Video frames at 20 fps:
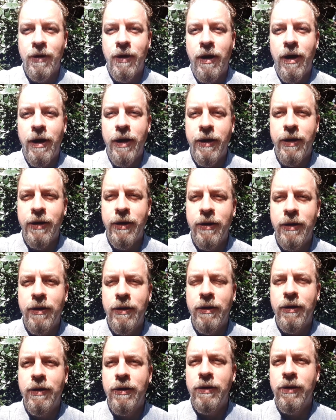Hi,
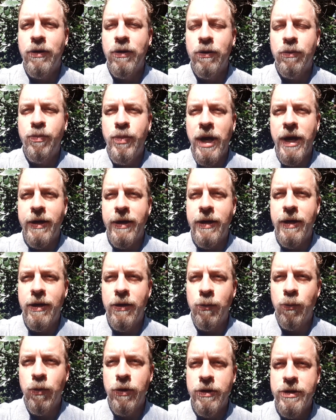you're back
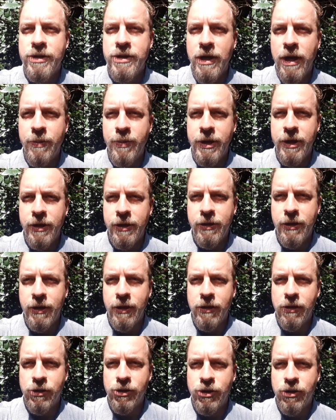here with Simon at
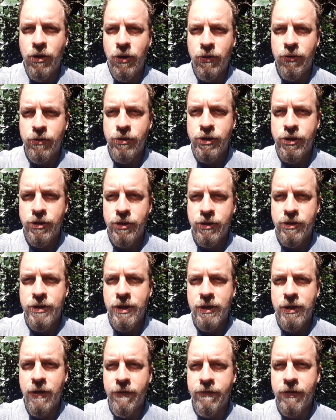English Coach. It's
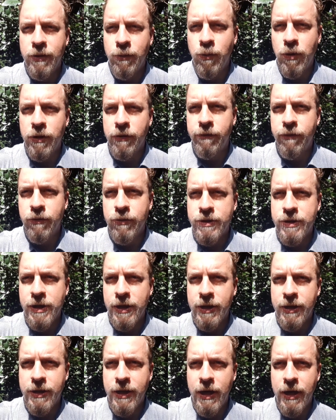a lovely, wonderful
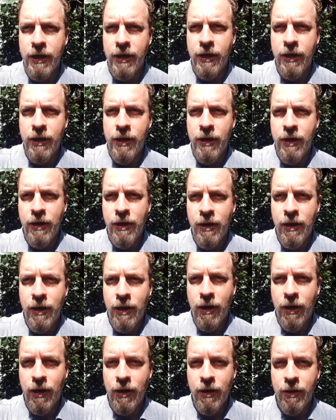sunny day,
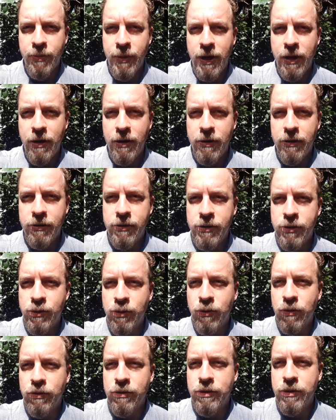and I'm here to
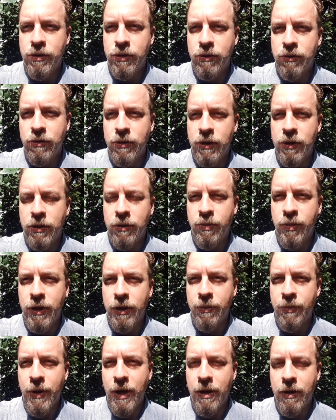talk to you a little
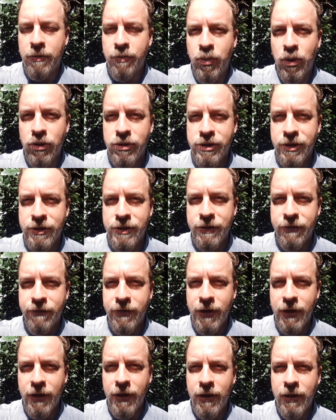bit about
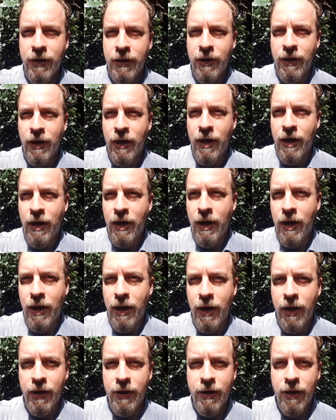positivity
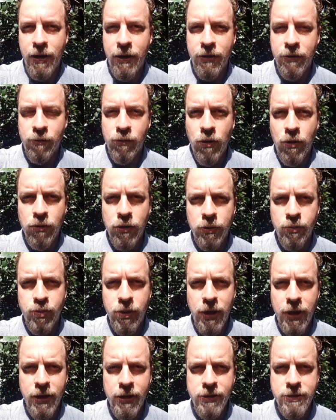and the role it
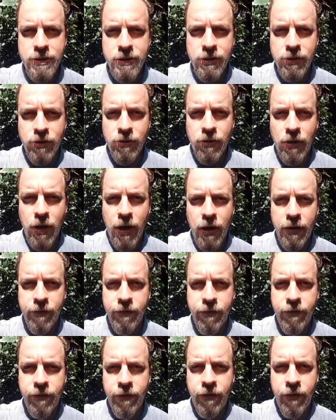plays in your
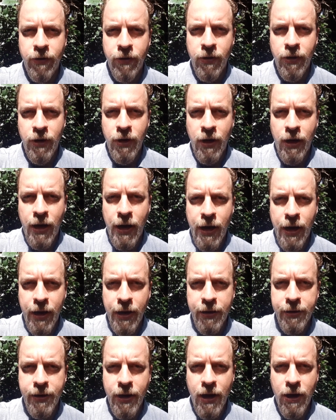life
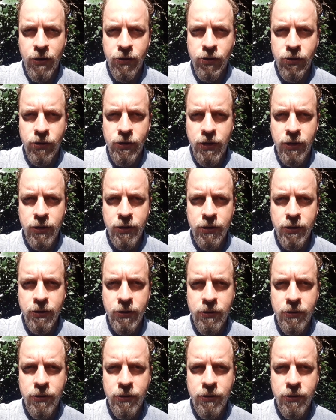and how you can